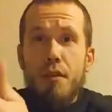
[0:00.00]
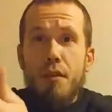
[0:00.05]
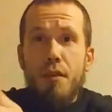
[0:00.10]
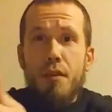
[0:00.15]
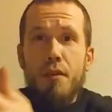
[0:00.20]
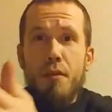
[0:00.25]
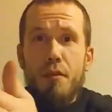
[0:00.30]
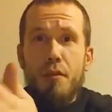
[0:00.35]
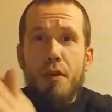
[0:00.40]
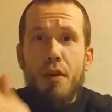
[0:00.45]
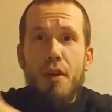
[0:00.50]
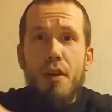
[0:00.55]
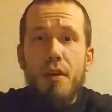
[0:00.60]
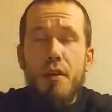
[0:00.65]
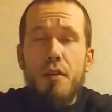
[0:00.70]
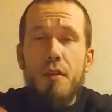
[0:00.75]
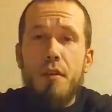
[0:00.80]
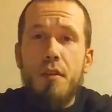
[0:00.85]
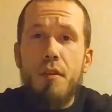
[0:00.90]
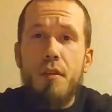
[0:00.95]
All
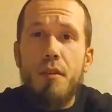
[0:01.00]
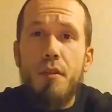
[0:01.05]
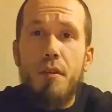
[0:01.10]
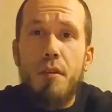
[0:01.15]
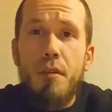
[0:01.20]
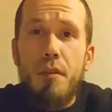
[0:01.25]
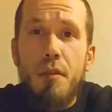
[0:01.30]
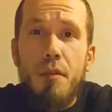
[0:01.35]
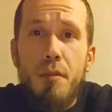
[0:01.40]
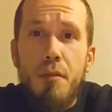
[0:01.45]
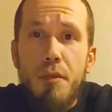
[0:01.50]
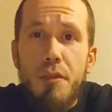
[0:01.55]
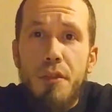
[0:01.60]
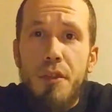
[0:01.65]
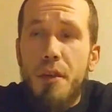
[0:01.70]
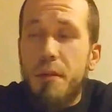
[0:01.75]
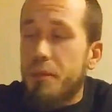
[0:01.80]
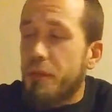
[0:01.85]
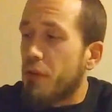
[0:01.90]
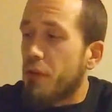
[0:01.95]
right. What's
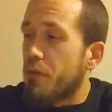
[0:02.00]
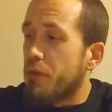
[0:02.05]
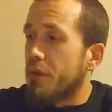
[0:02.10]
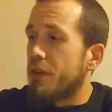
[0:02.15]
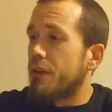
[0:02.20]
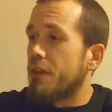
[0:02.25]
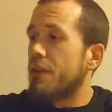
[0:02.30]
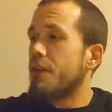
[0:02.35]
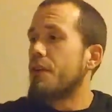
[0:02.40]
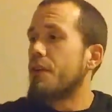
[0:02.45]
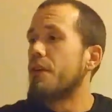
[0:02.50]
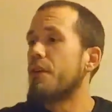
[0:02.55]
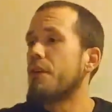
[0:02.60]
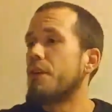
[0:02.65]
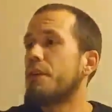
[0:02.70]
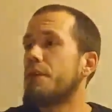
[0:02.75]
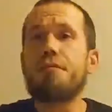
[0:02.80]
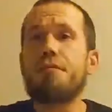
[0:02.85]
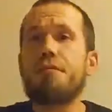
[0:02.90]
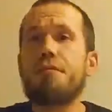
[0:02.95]
up, Norman?
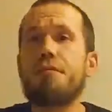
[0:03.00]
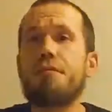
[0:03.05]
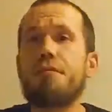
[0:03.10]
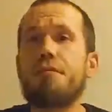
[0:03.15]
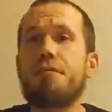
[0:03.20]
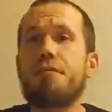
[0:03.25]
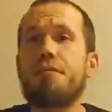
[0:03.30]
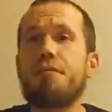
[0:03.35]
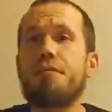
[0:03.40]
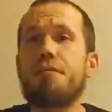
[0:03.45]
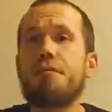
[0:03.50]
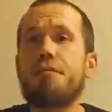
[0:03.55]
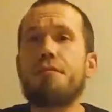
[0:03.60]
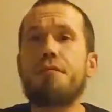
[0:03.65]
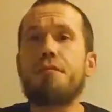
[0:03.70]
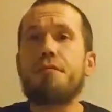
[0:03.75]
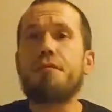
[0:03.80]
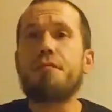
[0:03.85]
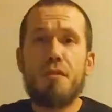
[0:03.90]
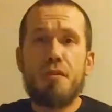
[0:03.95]

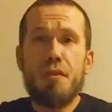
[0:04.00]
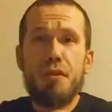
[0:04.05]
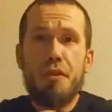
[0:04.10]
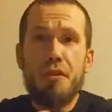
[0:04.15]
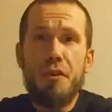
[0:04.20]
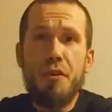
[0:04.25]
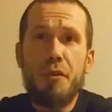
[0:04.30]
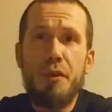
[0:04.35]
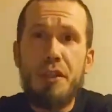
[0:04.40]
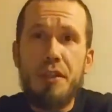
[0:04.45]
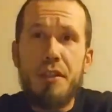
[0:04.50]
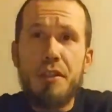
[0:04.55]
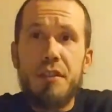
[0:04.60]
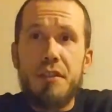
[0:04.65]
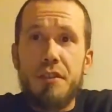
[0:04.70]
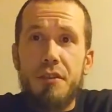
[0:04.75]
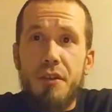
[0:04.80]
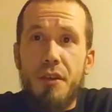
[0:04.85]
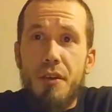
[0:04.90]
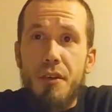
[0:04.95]
I'm going to go ahead and get
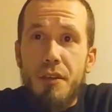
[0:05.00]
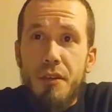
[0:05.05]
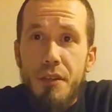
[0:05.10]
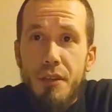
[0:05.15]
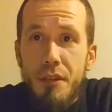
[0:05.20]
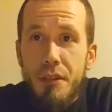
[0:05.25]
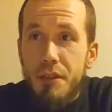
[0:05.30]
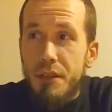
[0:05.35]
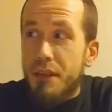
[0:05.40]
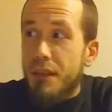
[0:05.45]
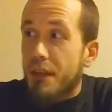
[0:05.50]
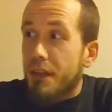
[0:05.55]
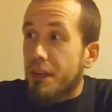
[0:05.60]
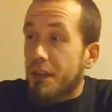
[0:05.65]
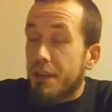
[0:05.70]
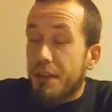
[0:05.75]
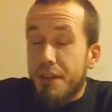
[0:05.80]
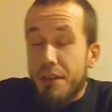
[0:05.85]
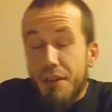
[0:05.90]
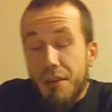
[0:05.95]
started because I
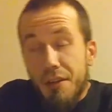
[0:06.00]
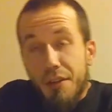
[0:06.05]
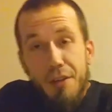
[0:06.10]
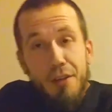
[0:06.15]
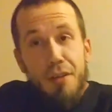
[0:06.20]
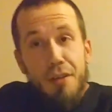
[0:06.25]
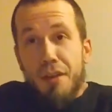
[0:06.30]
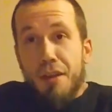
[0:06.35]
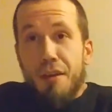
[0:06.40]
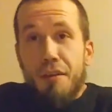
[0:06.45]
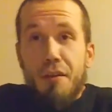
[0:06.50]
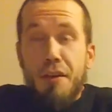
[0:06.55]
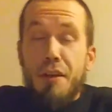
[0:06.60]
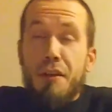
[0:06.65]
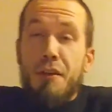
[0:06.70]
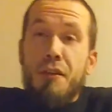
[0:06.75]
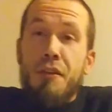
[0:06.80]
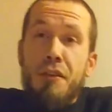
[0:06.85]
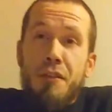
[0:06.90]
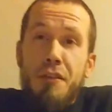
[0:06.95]
had a
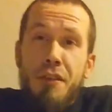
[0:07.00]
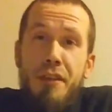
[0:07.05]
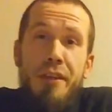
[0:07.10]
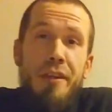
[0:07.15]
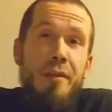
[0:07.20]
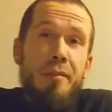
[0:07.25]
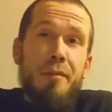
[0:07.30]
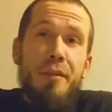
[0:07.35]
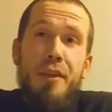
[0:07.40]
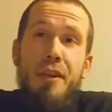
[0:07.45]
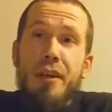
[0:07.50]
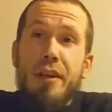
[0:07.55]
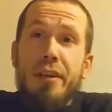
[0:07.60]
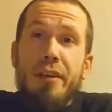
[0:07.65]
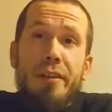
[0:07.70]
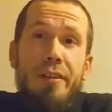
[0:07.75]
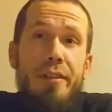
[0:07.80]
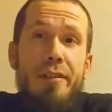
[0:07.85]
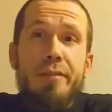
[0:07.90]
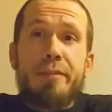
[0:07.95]
long day. I'm
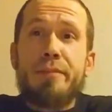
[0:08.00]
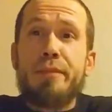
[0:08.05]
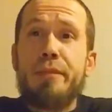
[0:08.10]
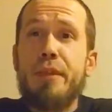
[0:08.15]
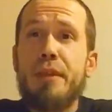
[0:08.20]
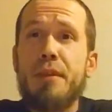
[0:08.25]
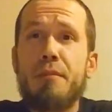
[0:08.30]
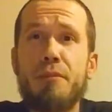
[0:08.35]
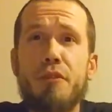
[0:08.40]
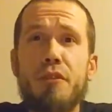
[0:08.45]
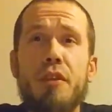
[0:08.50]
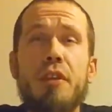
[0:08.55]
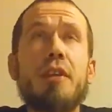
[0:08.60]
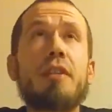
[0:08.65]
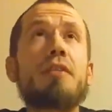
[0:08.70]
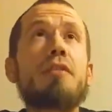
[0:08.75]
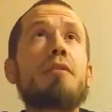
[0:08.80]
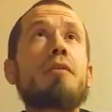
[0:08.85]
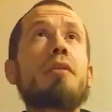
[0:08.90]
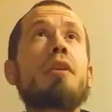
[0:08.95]
tired. I'm trying
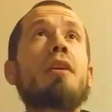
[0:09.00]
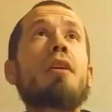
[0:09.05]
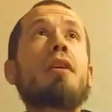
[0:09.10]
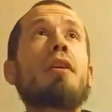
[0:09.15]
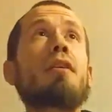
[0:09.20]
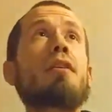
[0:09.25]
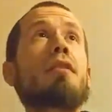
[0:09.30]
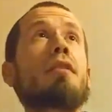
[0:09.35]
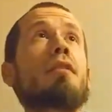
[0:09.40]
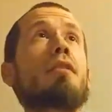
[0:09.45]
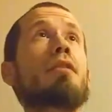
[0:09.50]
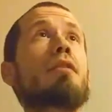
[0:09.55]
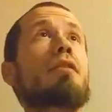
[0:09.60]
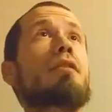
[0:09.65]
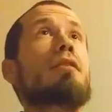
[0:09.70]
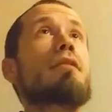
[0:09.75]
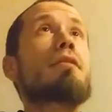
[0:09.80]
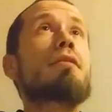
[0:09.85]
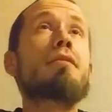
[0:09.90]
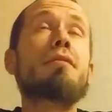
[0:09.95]
to
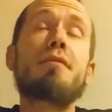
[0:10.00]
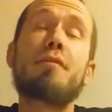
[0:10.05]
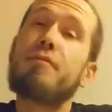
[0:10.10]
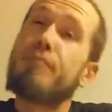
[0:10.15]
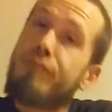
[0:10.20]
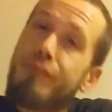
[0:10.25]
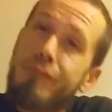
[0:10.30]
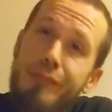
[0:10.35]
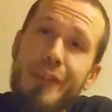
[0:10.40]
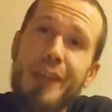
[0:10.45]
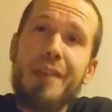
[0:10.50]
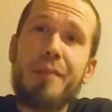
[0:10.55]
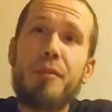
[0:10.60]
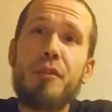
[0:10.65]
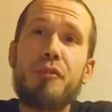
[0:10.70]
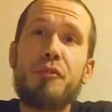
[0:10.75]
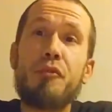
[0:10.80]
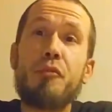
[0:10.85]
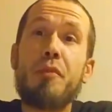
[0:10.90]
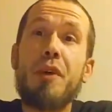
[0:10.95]
keep it
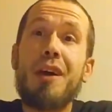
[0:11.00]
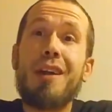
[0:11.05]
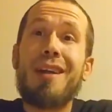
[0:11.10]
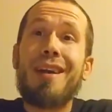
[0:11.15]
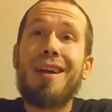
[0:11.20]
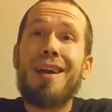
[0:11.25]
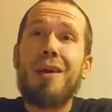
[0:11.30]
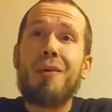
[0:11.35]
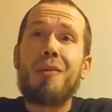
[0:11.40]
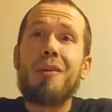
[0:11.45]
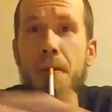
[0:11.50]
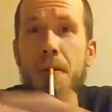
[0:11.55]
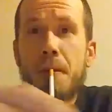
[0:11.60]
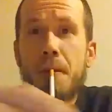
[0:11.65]
to about an hour.